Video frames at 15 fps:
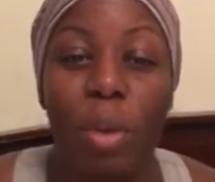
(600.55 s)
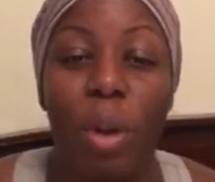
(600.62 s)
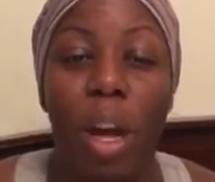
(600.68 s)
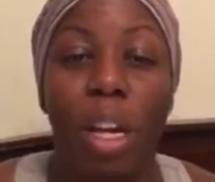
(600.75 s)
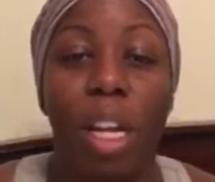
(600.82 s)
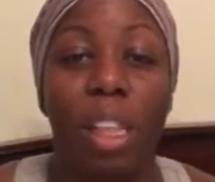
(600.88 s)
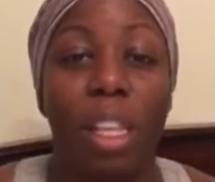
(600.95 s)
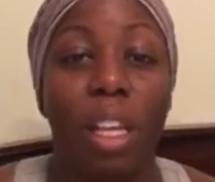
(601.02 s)

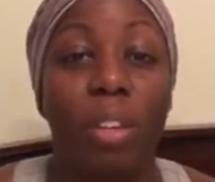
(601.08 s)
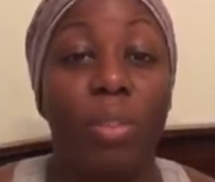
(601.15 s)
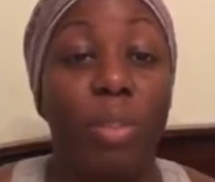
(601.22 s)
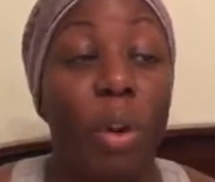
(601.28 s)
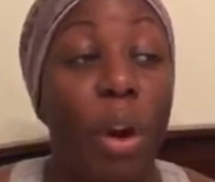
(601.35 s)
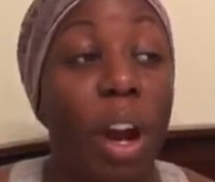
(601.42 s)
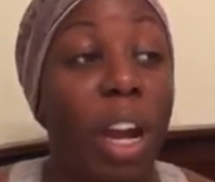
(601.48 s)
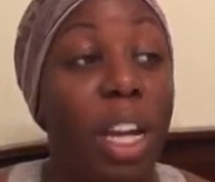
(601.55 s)
honey. Thus
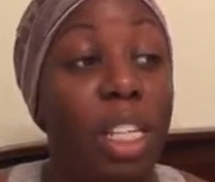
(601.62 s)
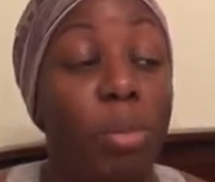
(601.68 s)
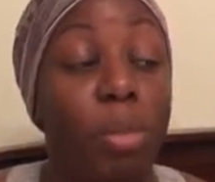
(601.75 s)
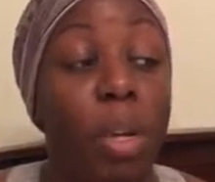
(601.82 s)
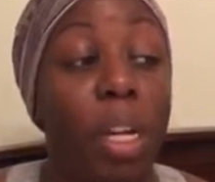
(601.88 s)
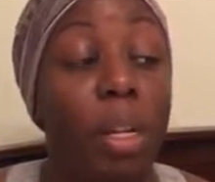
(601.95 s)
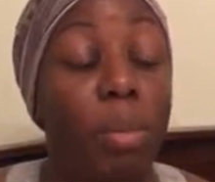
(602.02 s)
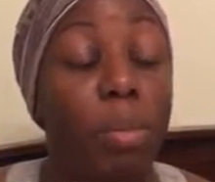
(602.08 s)
far, he's
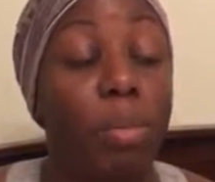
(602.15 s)
been